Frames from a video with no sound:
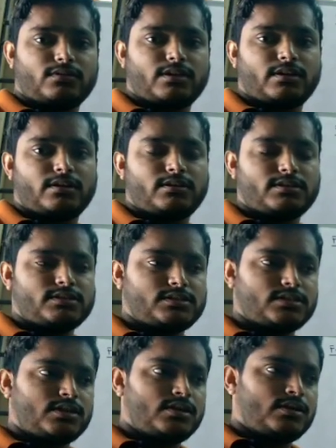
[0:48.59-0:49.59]
That is,
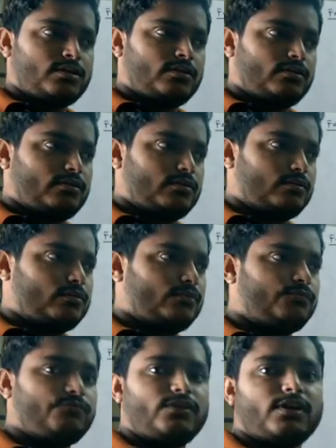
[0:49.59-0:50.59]

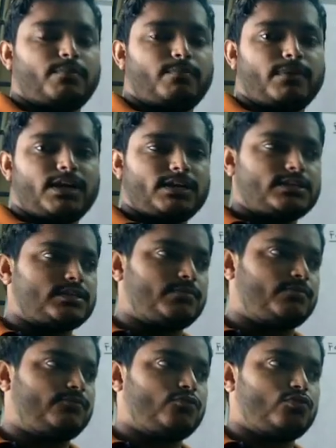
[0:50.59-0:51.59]
if we apply
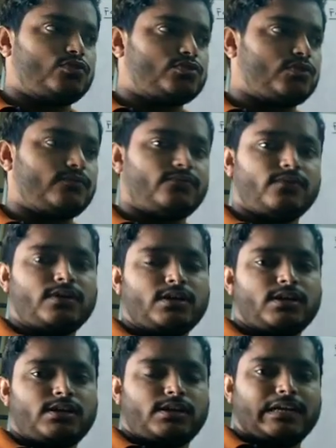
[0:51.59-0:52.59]
some force of,
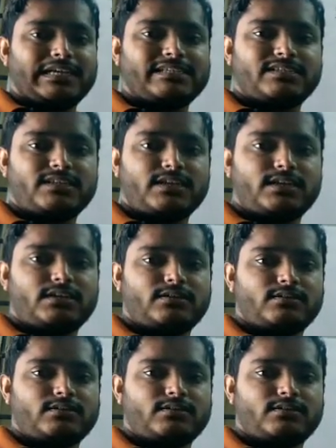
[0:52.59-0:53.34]
let's say,